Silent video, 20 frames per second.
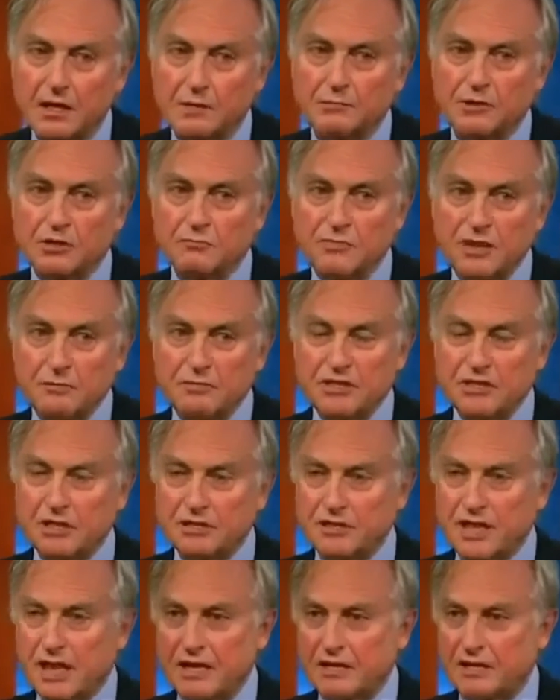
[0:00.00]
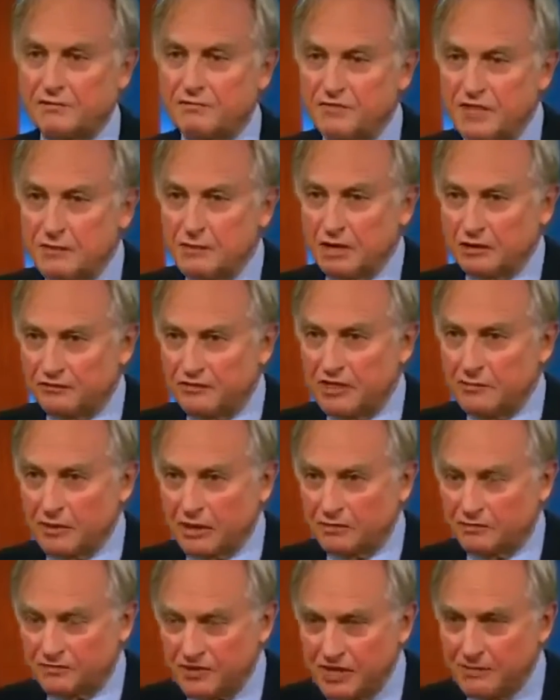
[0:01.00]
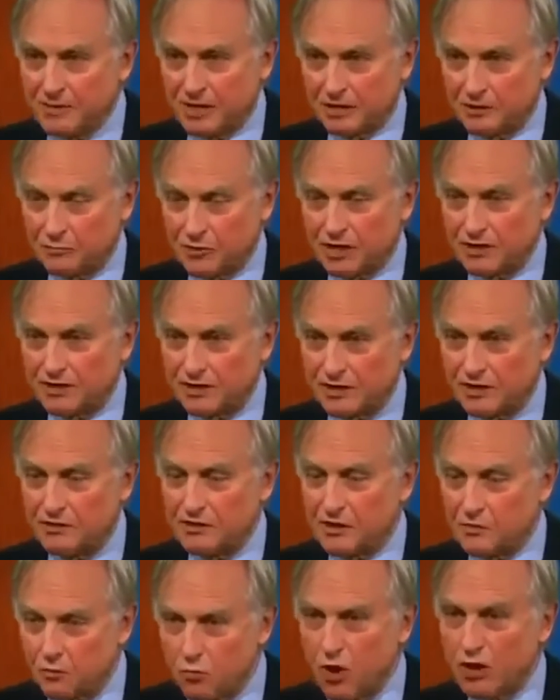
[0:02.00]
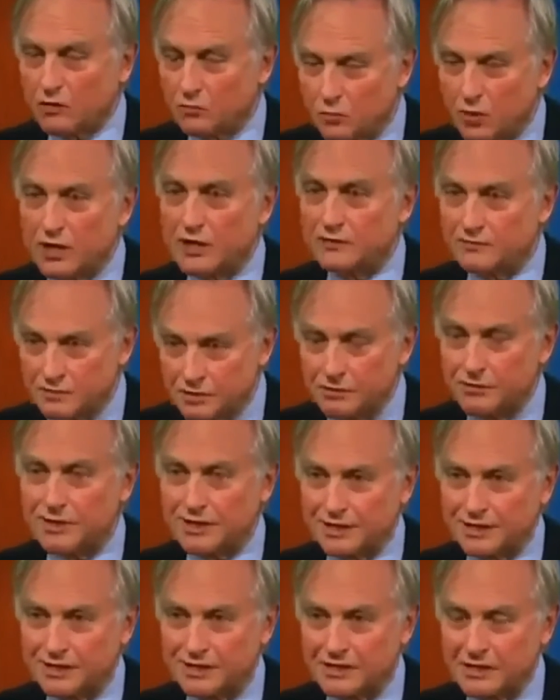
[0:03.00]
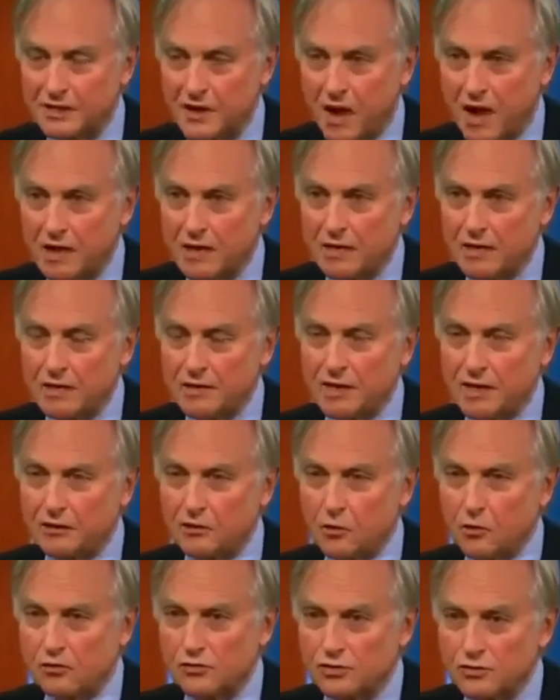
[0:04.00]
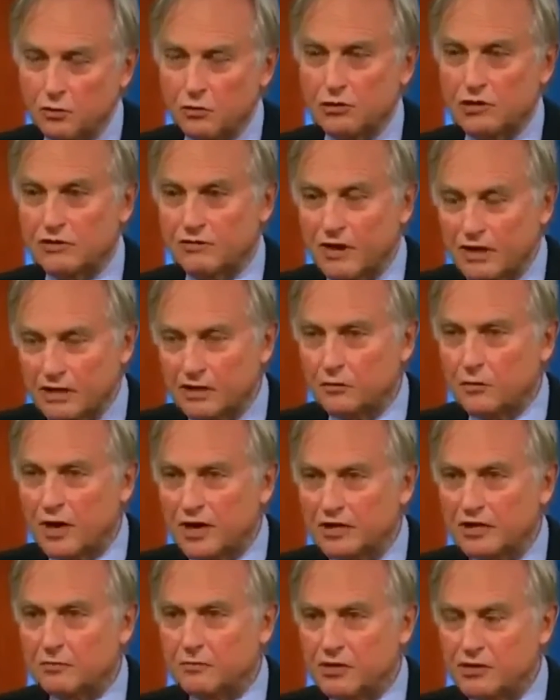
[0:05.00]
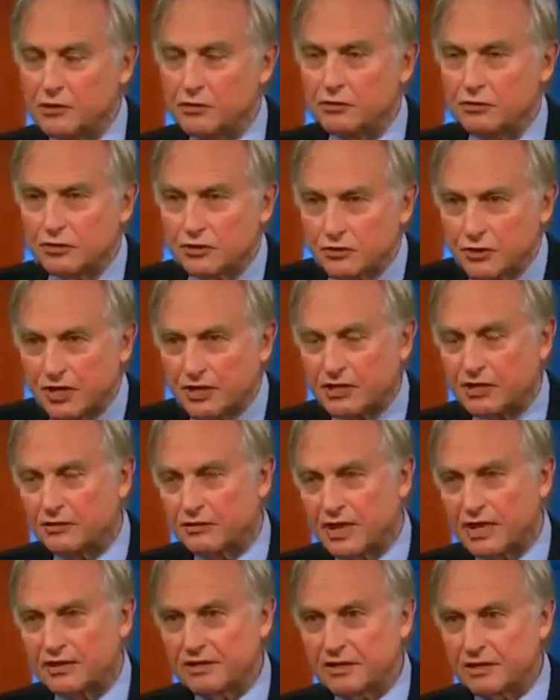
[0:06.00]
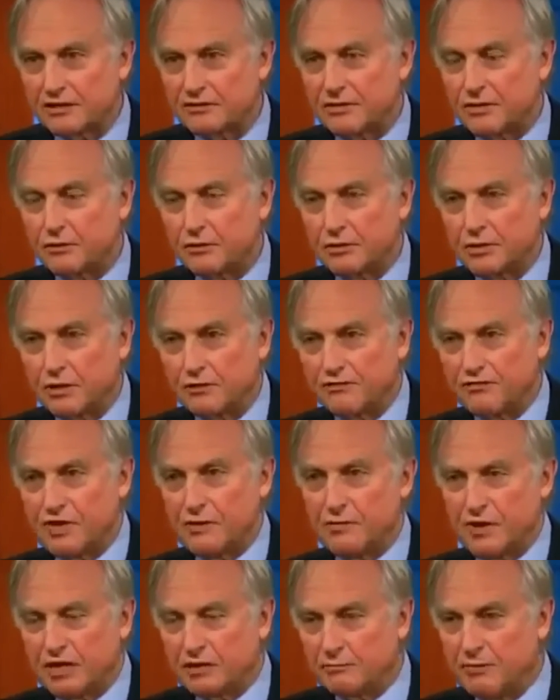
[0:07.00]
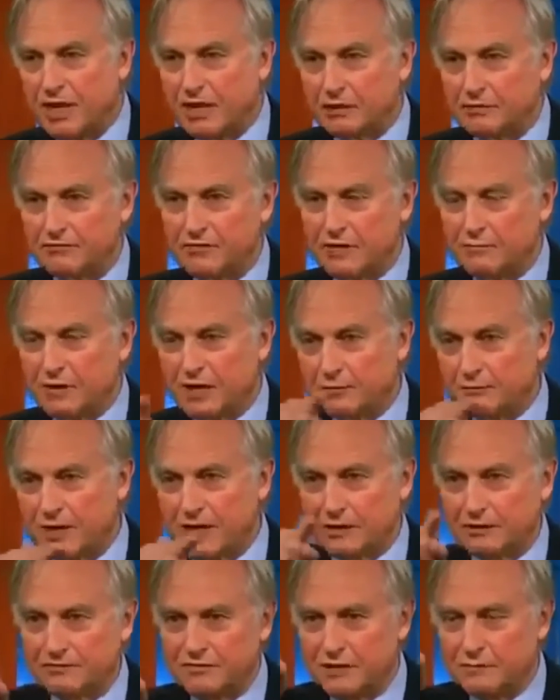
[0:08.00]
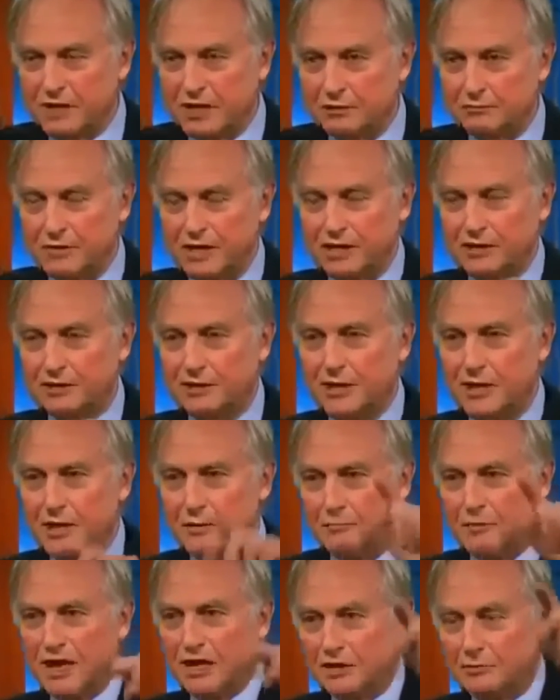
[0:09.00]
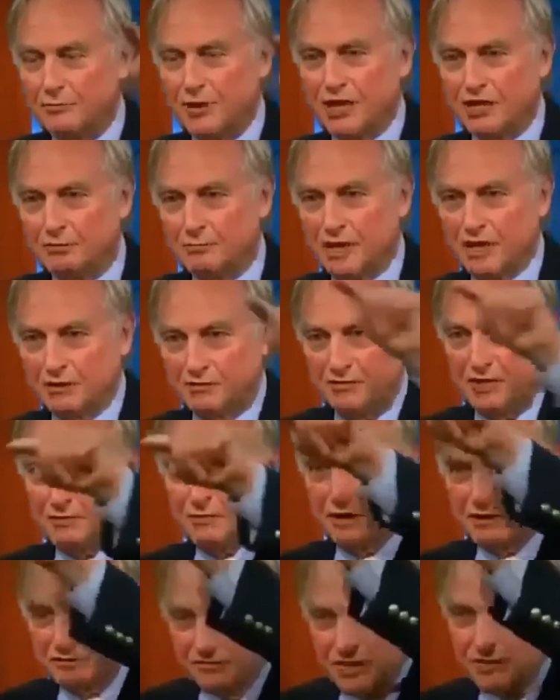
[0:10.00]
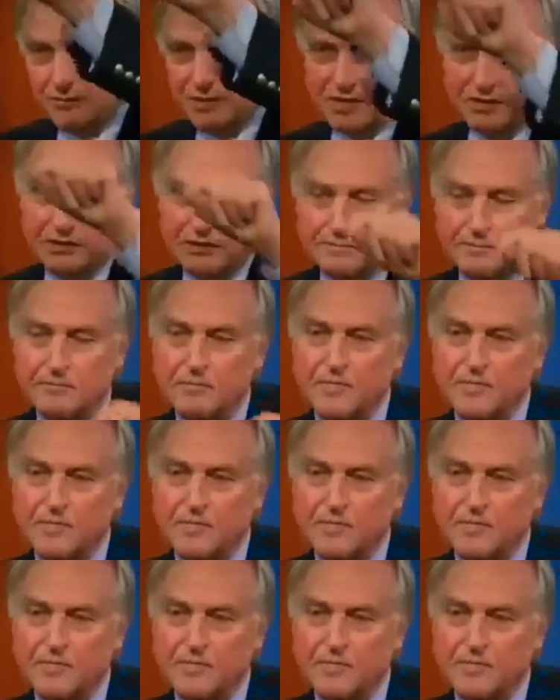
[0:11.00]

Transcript: But remember that, that the female-female-female one is only one way of doing it. There are all sorts of other ways in which you could trace your ancestry. You could go female, male, female, male, female, male, male, male, male, female, female.